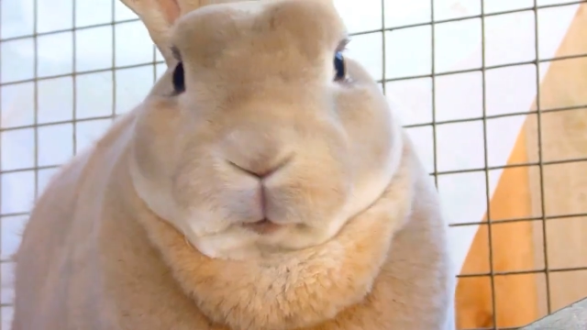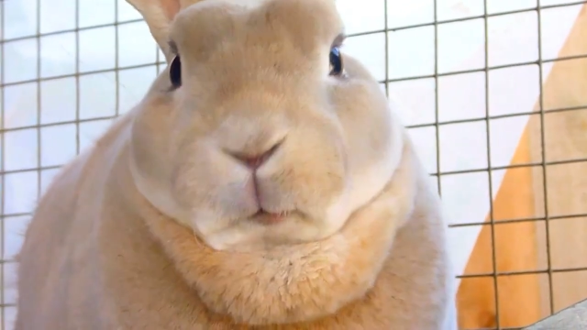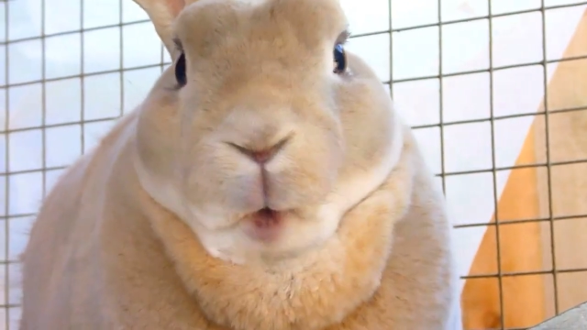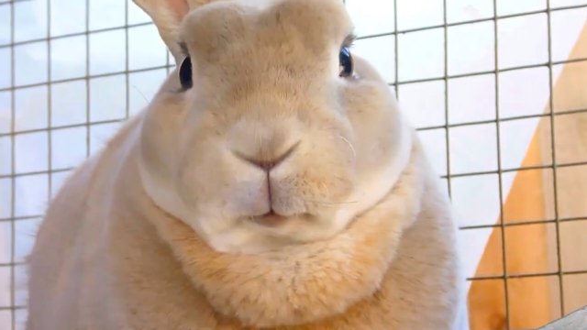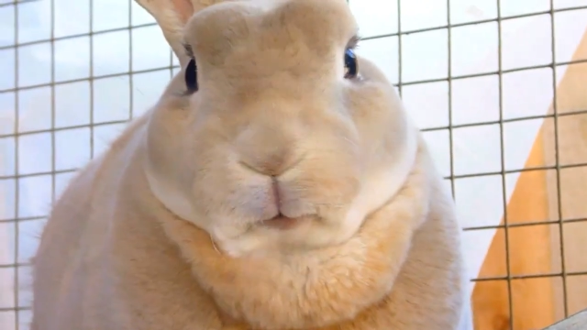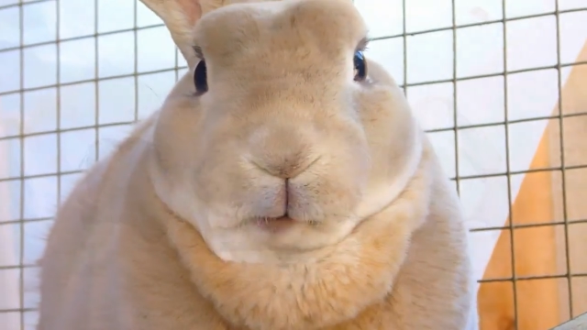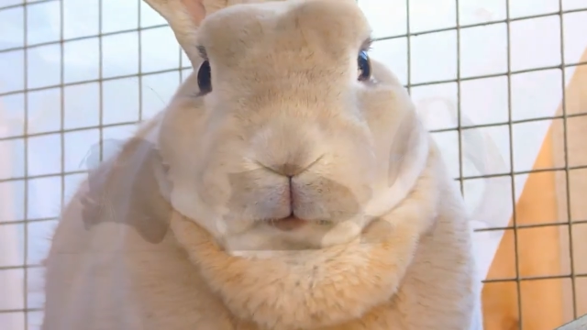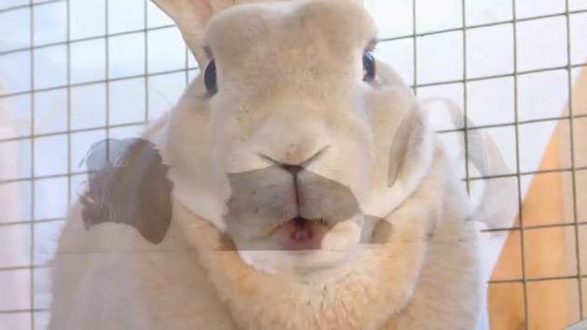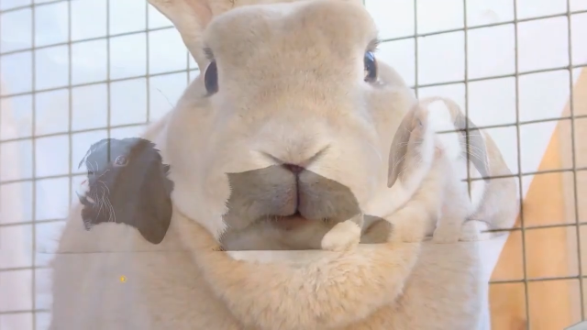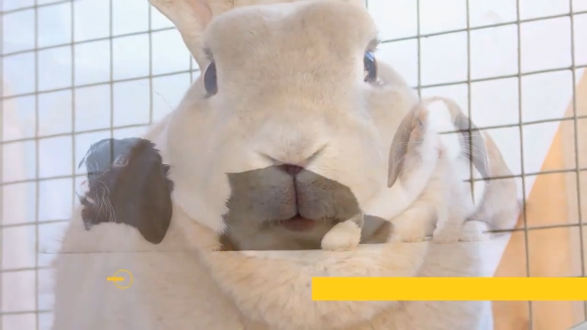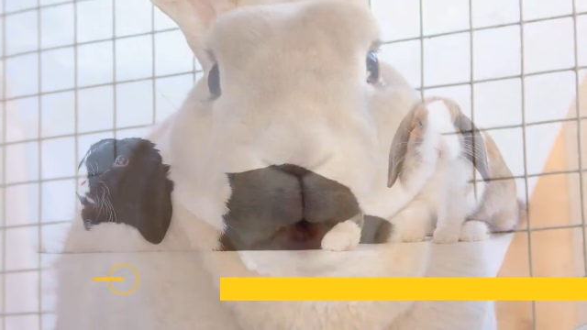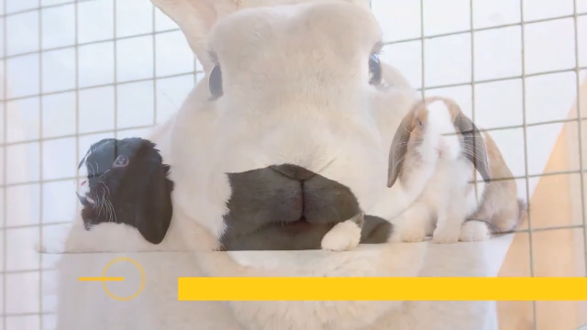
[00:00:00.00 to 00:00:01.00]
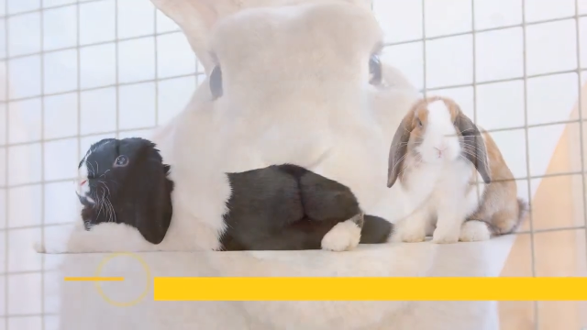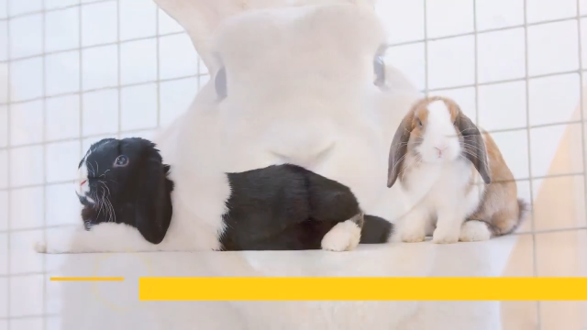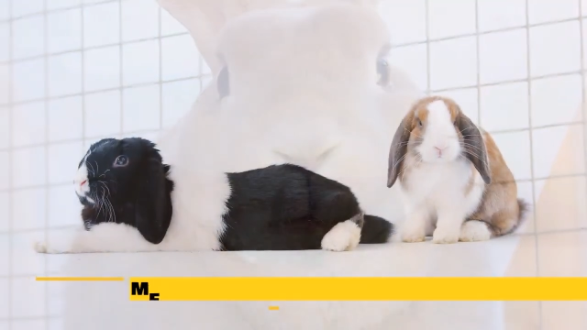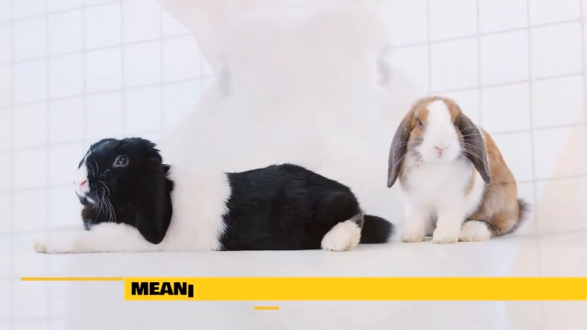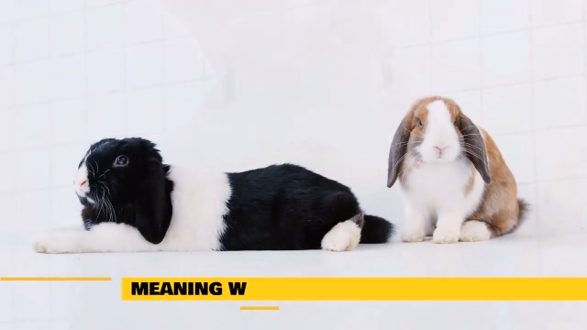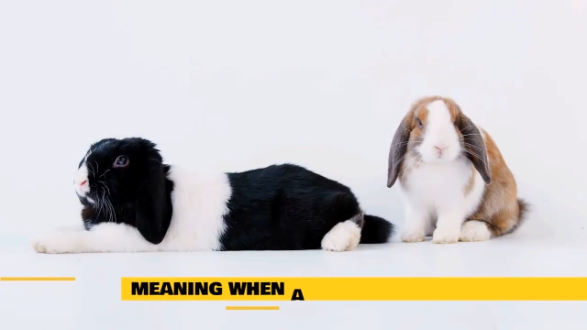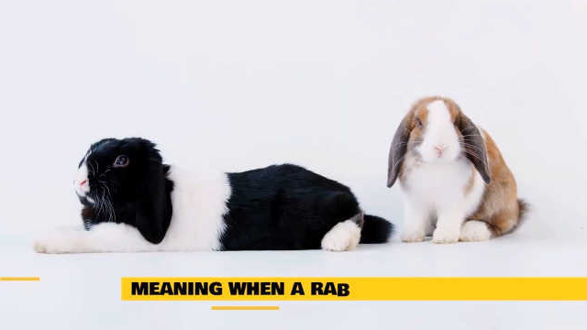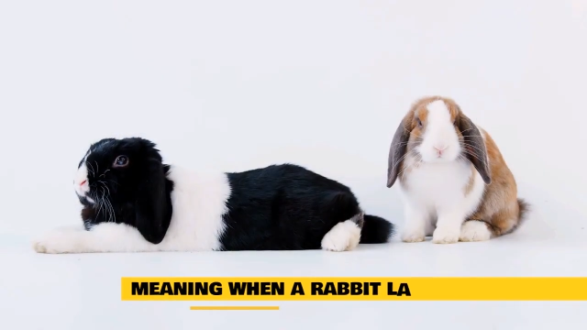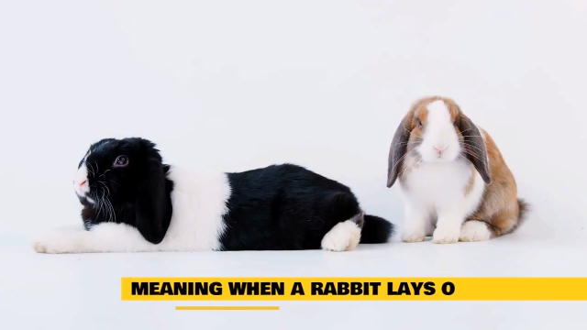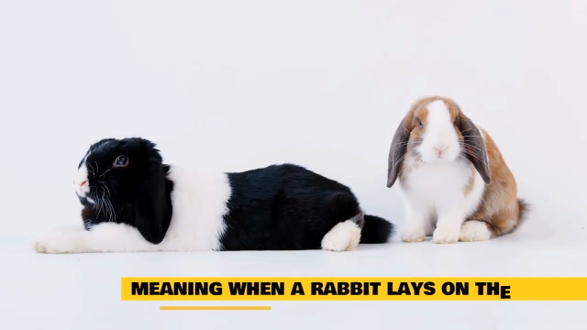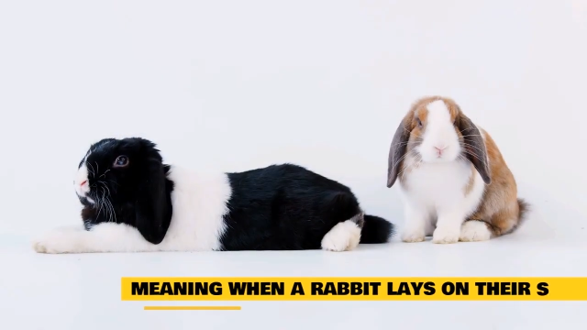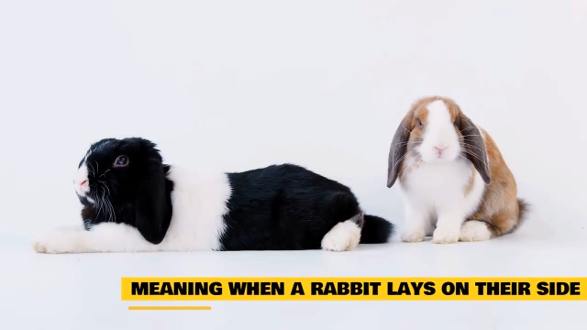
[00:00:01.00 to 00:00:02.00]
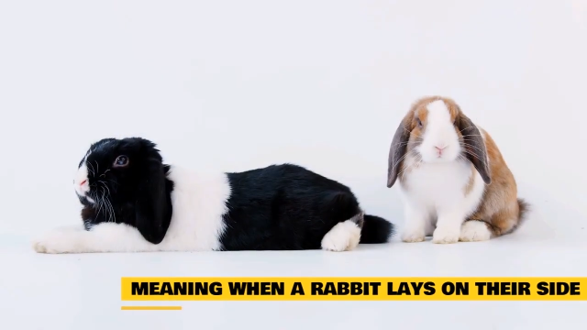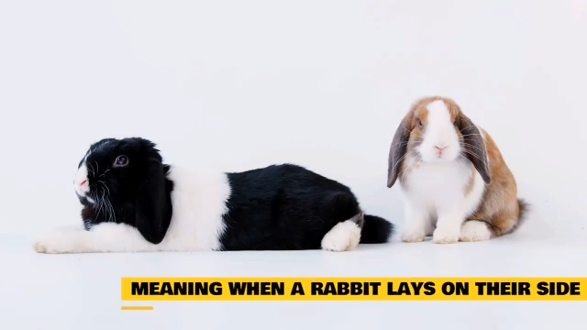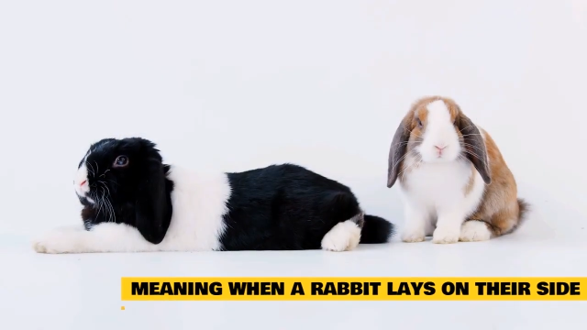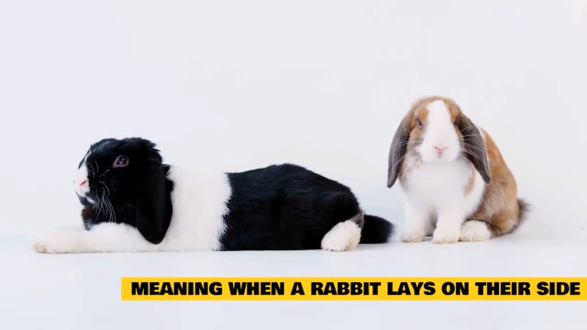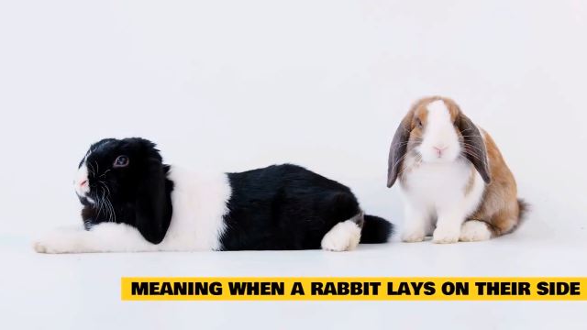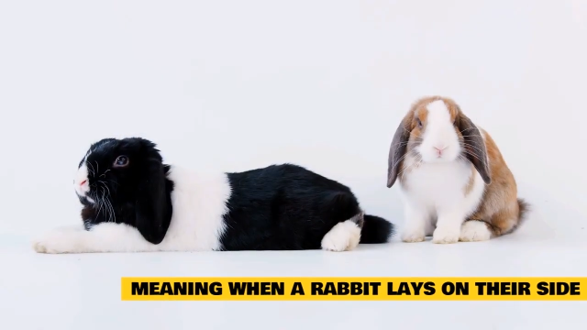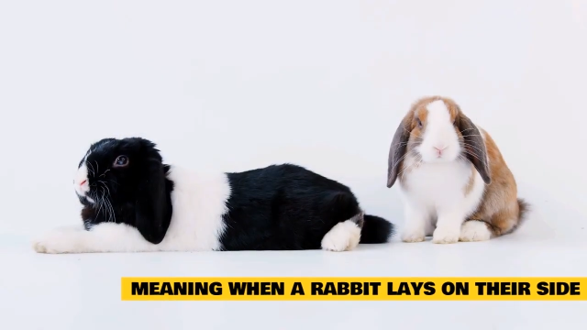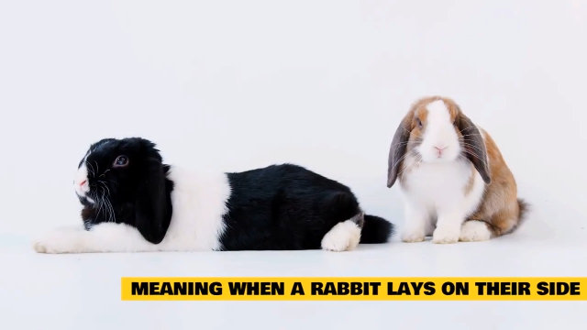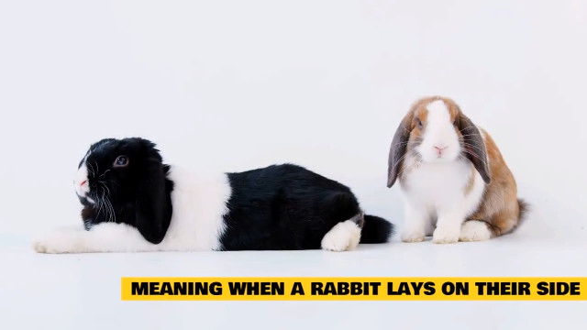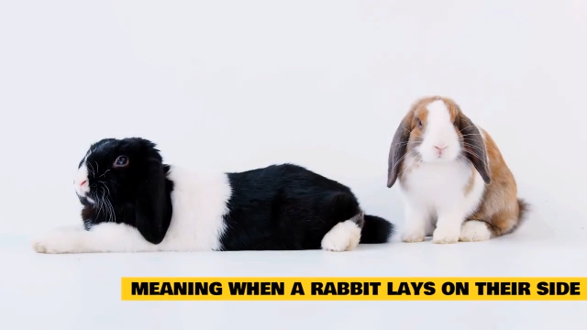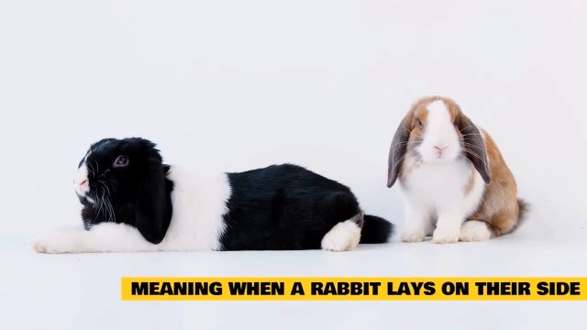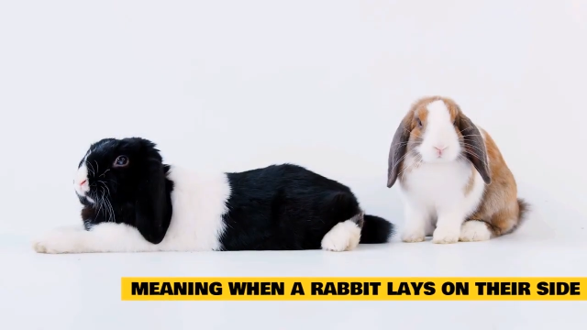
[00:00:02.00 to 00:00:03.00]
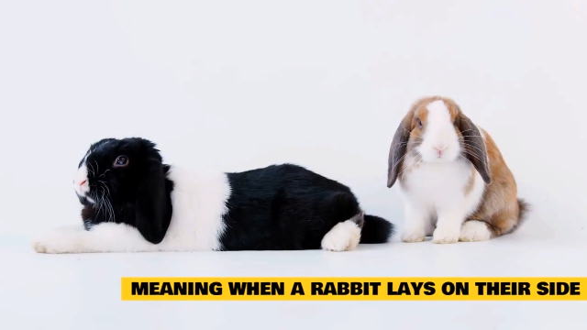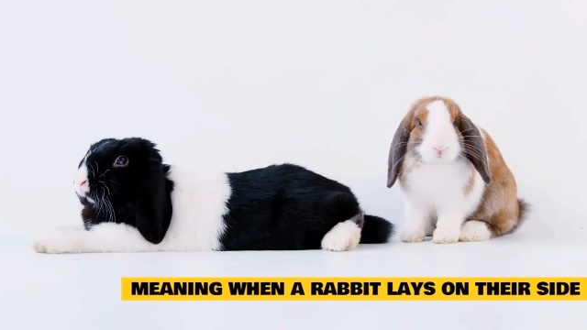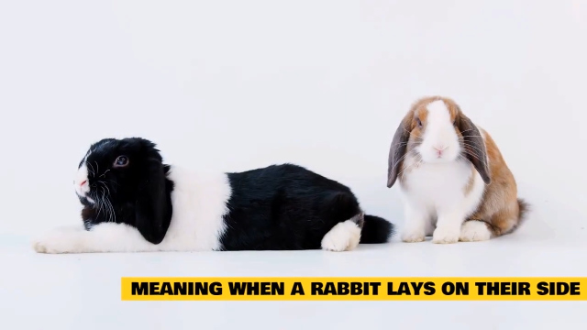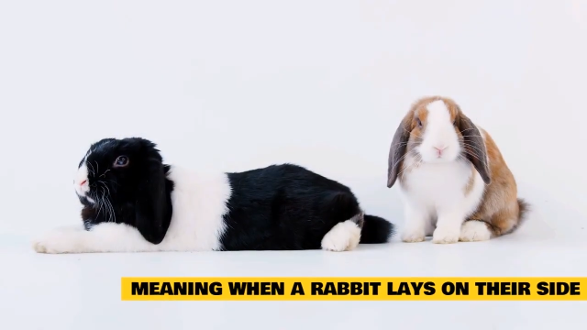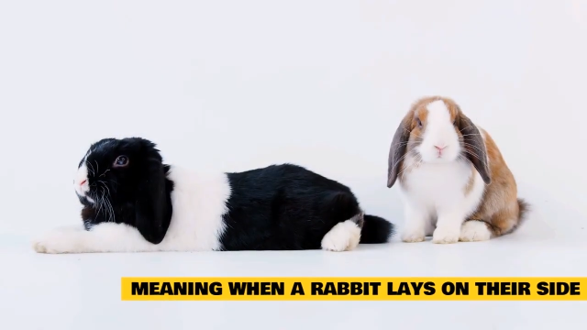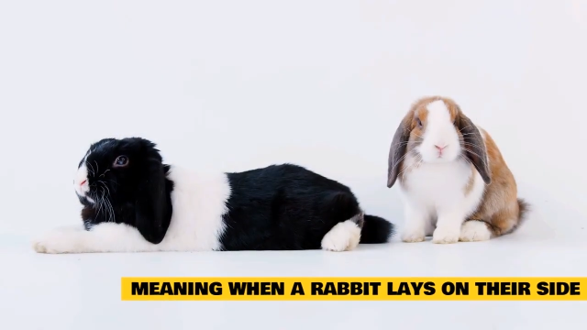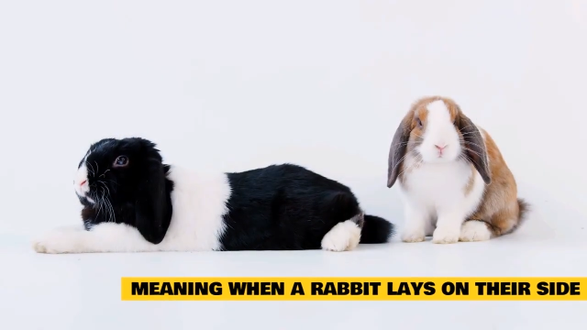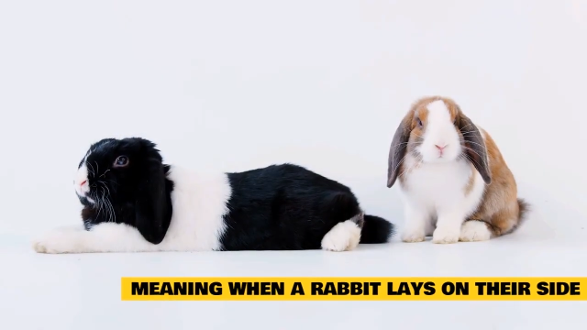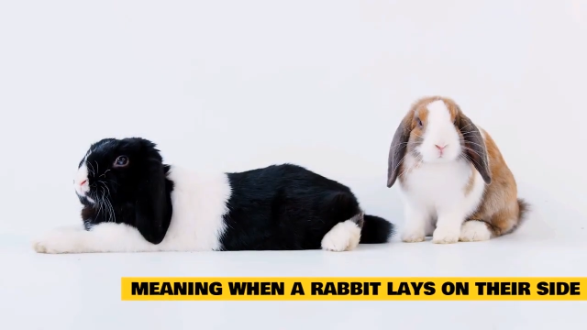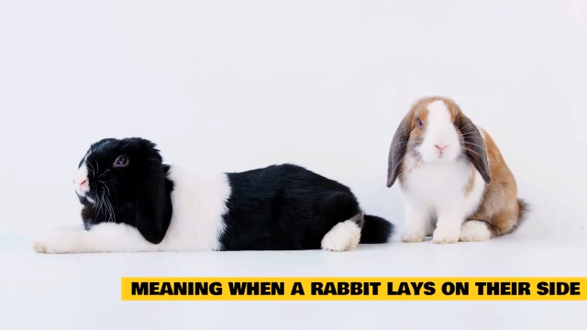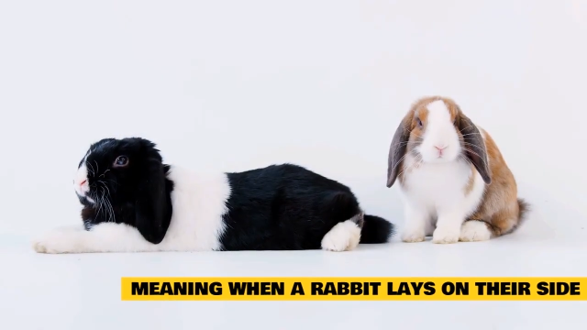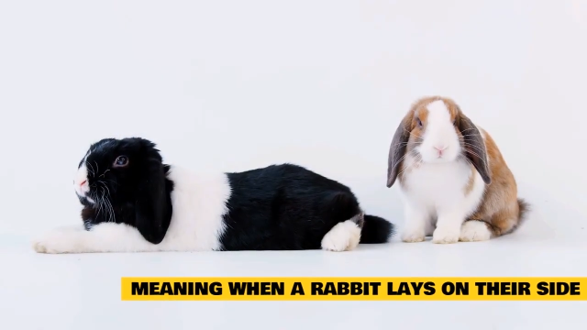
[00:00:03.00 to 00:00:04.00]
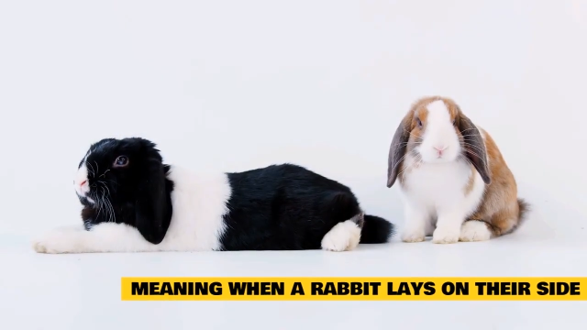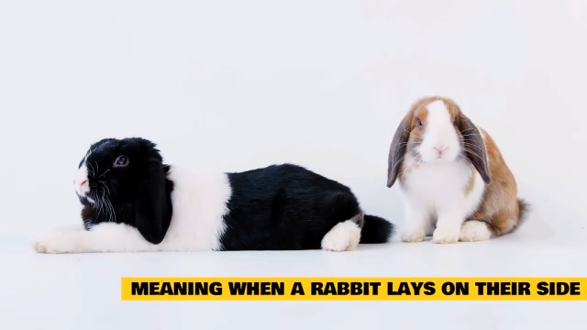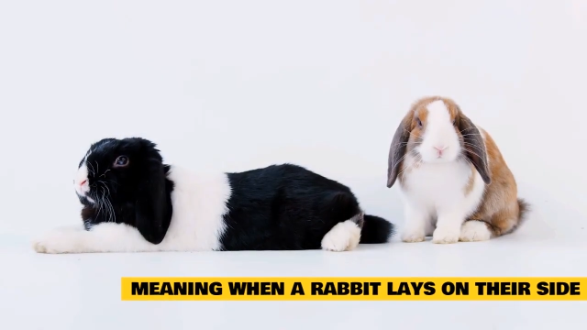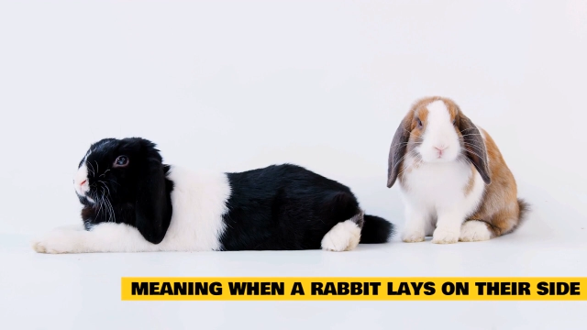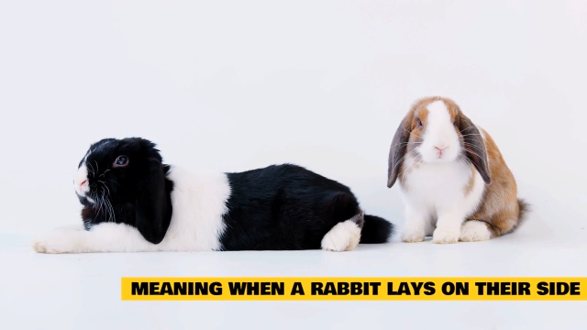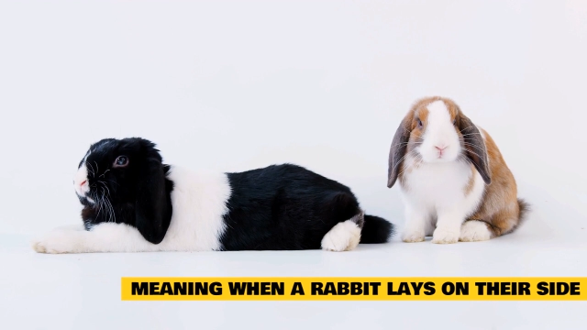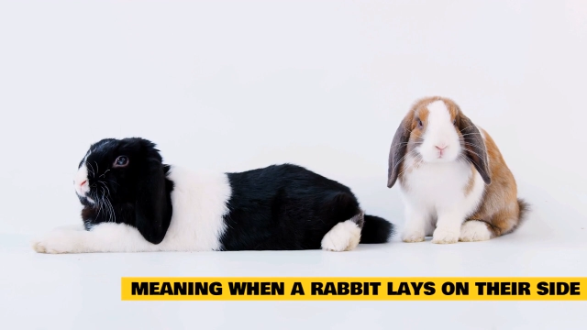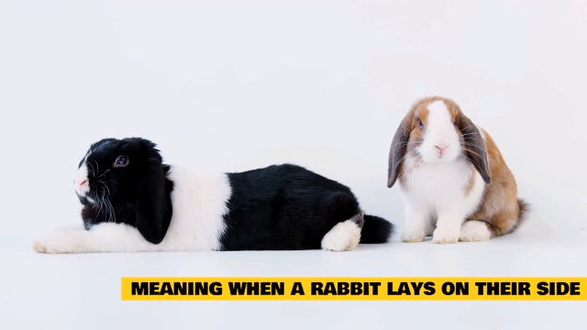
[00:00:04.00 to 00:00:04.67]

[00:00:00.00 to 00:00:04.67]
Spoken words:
No face is visible, so there are no lips to read.